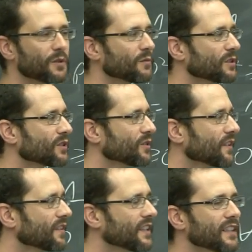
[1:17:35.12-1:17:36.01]
what you
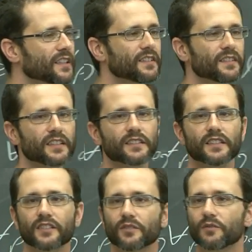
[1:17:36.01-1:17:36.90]
can think is that, uh,
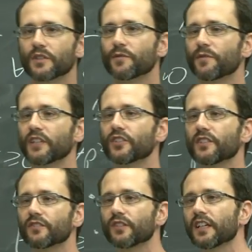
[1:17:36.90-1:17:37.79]
you know, if a function
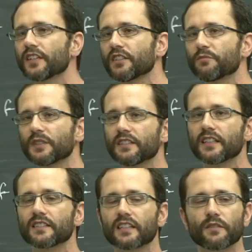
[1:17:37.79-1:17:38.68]
is non-negative but it
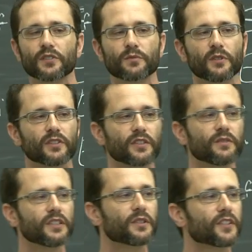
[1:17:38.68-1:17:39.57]
doesn't have a small
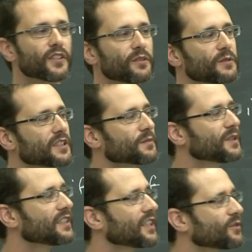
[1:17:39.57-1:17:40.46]
degree, you can think of it as
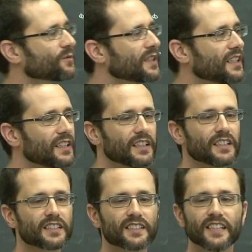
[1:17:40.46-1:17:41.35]
being kind of
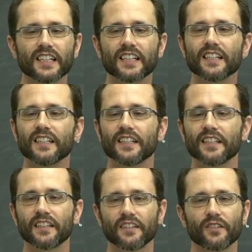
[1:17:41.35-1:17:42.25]

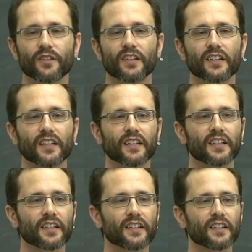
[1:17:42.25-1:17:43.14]
sneakily
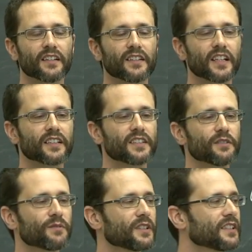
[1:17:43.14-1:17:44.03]

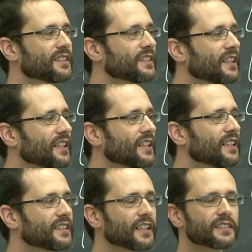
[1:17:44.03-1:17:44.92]
non-negative. it,
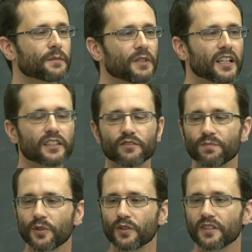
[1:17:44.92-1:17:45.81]
it has some negative
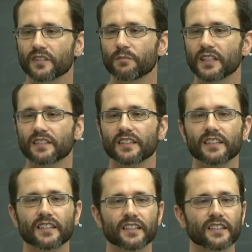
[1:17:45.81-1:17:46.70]
points, but
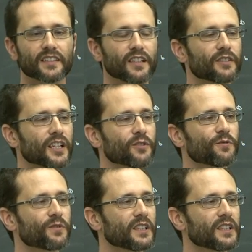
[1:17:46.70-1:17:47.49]
they're kind of